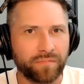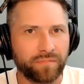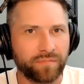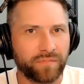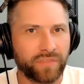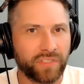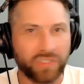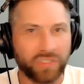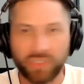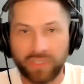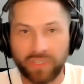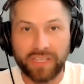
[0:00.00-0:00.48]

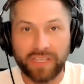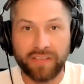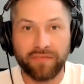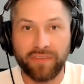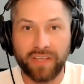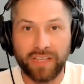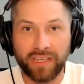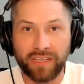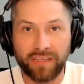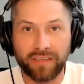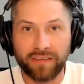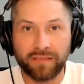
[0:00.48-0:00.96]
Just
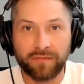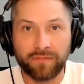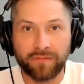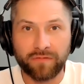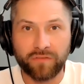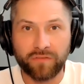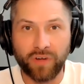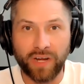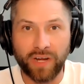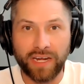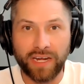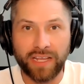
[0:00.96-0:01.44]
leaving
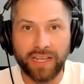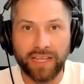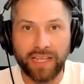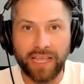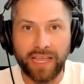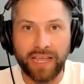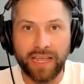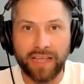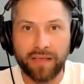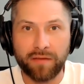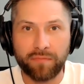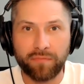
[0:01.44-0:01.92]
training
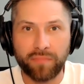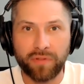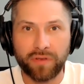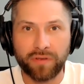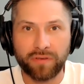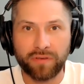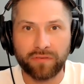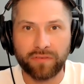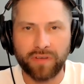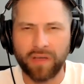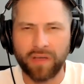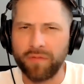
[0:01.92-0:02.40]
camp,
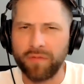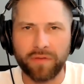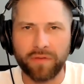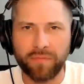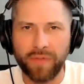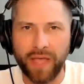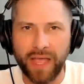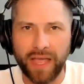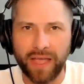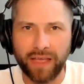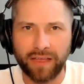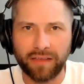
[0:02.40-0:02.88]
coming
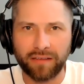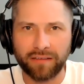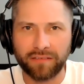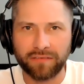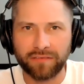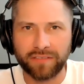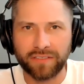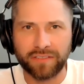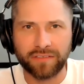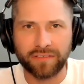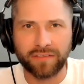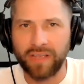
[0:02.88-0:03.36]
back,
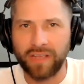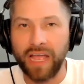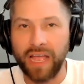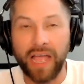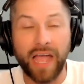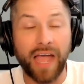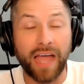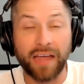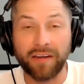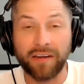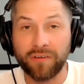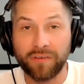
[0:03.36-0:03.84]
and just,
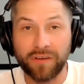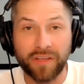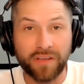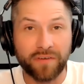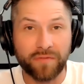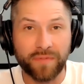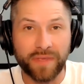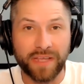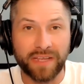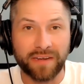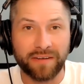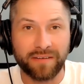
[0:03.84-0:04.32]
I don't know,
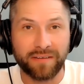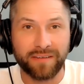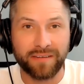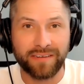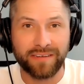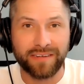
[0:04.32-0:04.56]
man.